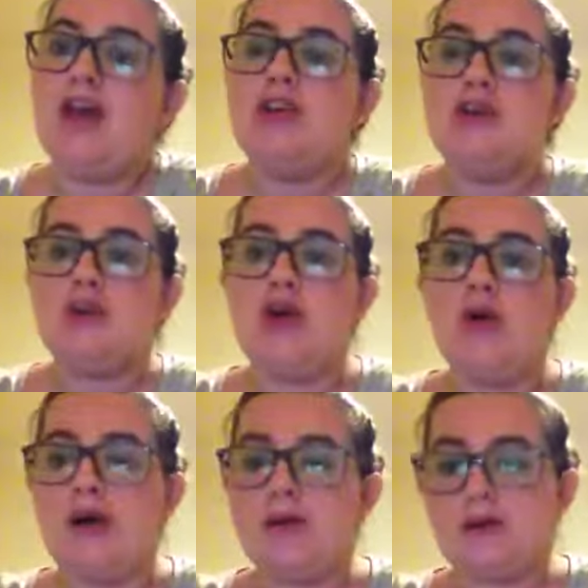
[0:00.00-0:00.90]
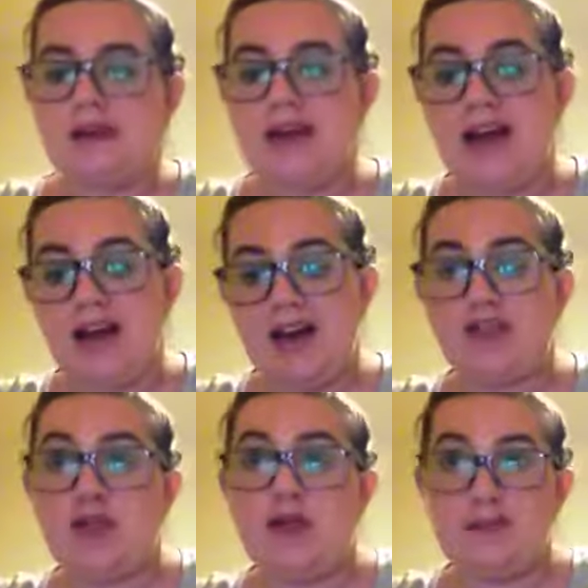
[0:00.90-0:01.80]
So I'm doing an art
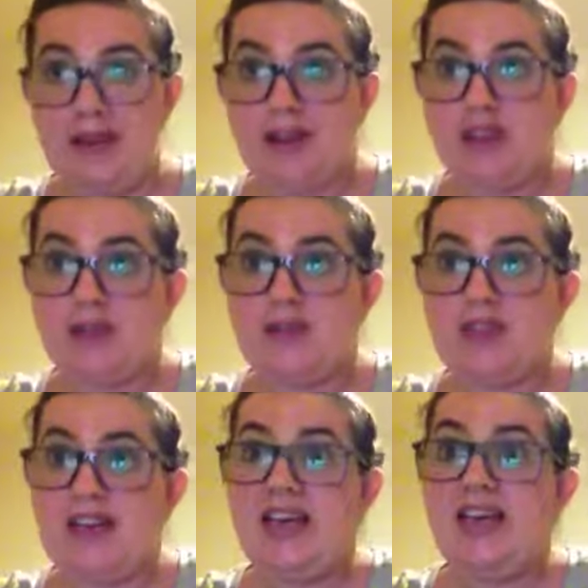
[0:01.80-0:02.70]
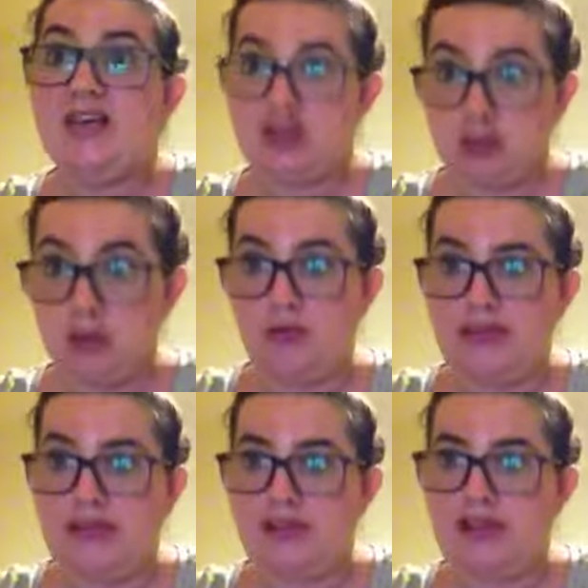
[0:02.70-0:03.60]
show of Valentine's Day until
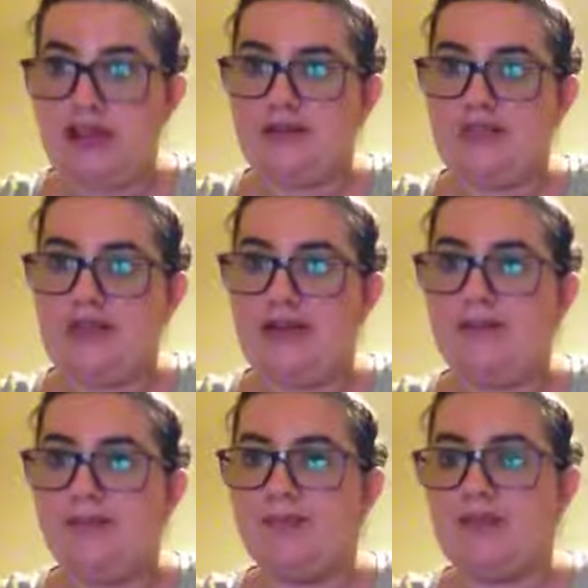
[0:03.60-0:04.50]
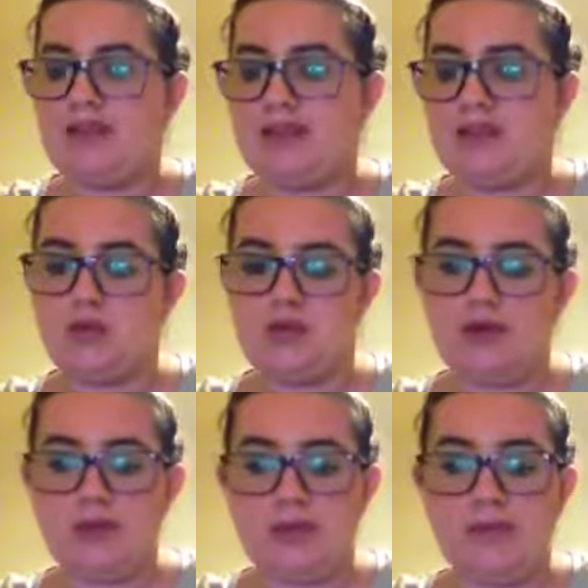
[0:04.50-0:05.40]
Valentine's Day. So that's what
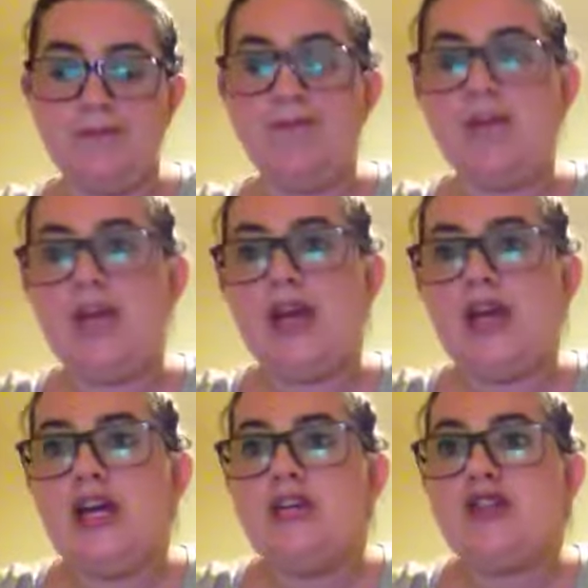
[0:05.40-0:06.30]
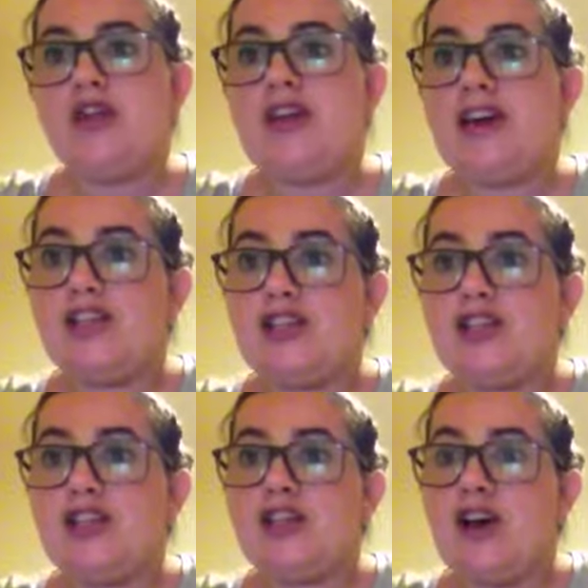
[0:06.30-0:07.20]
I'm doing. So the art show
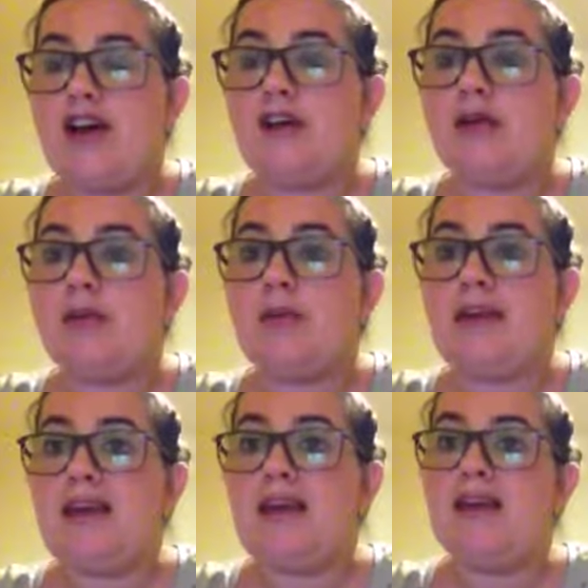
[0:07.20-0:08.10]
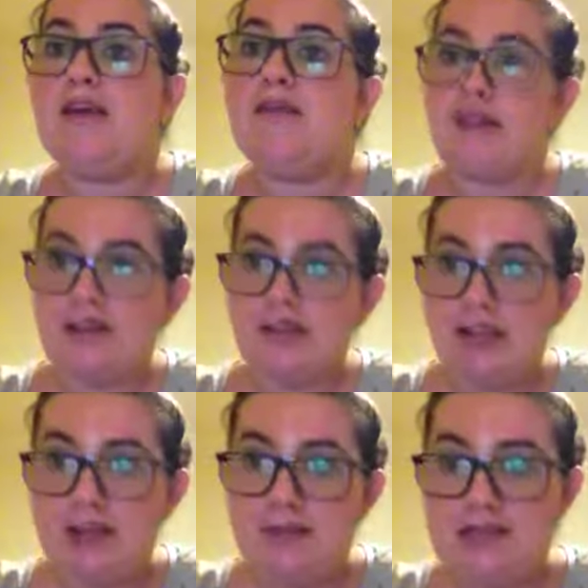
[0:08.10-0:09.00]
tonight, I'm going to be making a
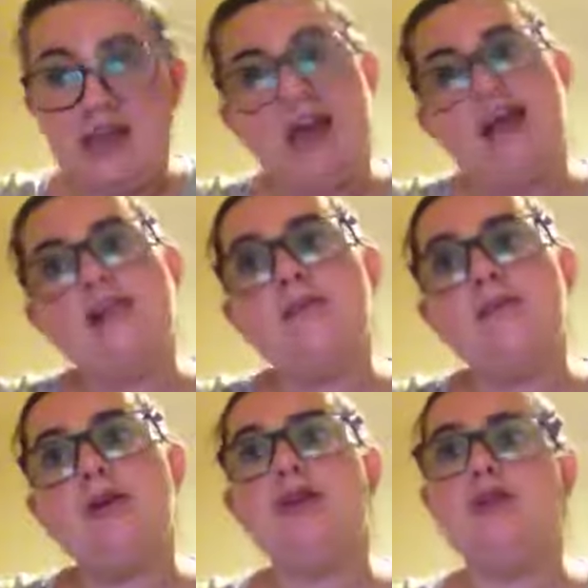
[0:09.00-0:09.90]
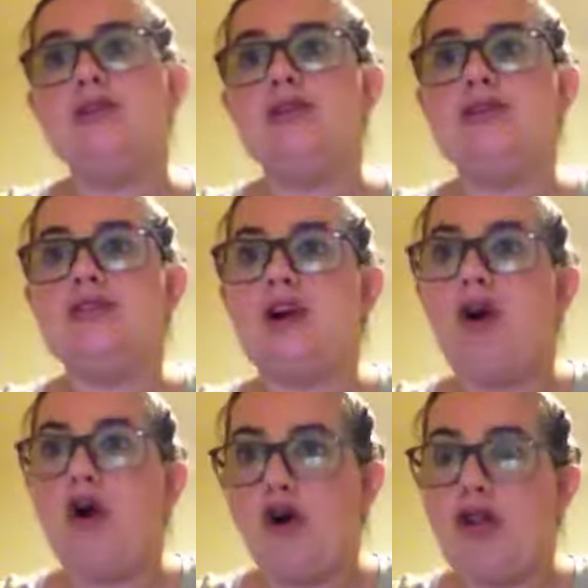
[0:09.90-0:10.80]
Valentine's card because
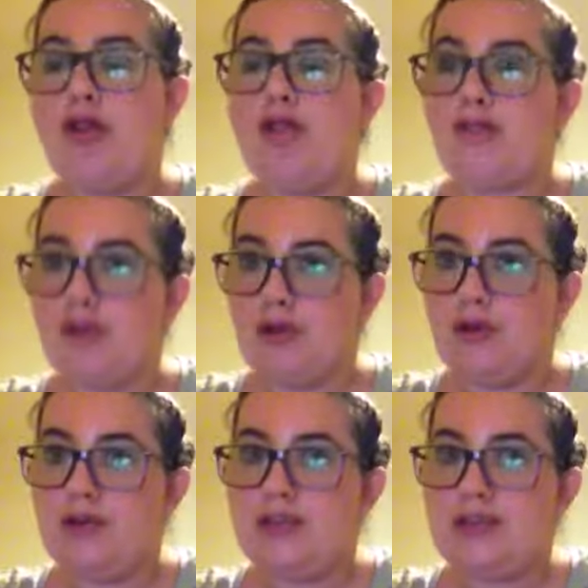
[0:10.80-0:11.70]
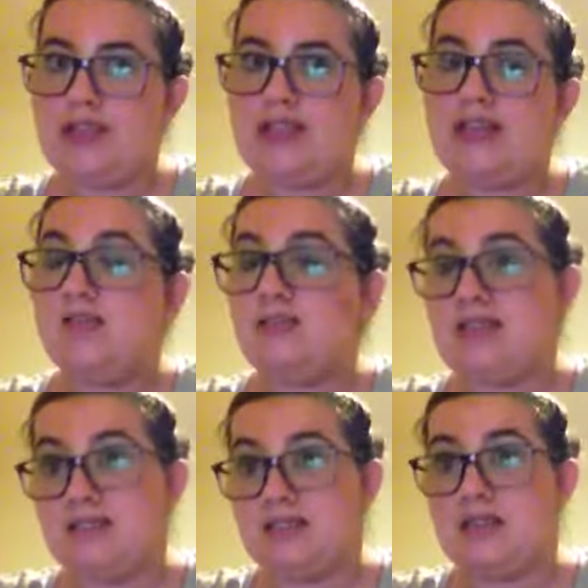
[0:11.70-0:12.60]
on the 1st is my
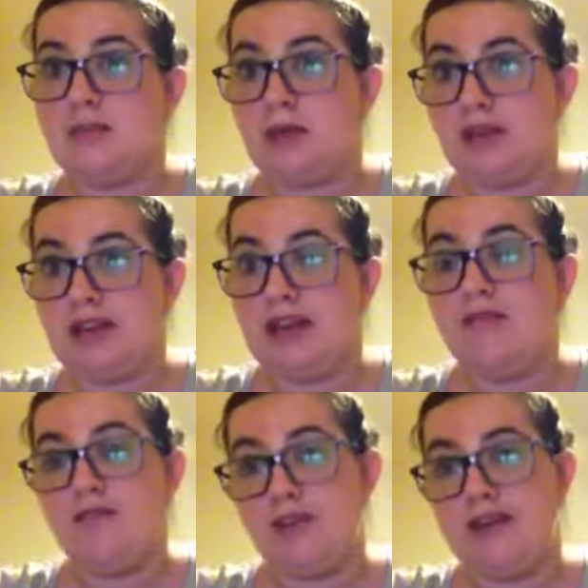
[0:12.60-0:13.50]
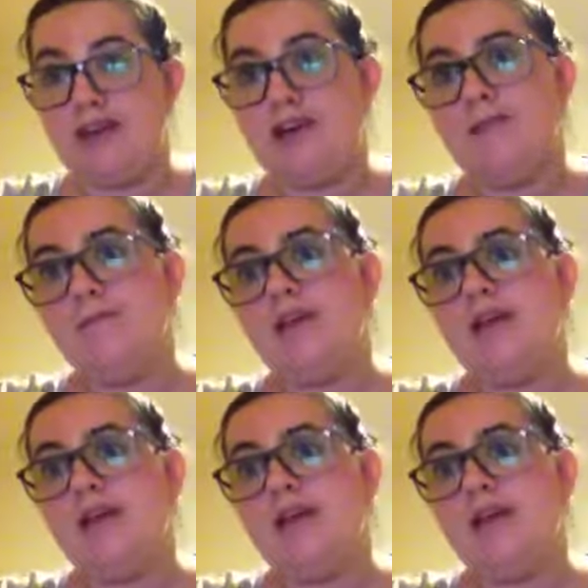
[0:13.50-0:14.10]
sister's birthday, Veronica.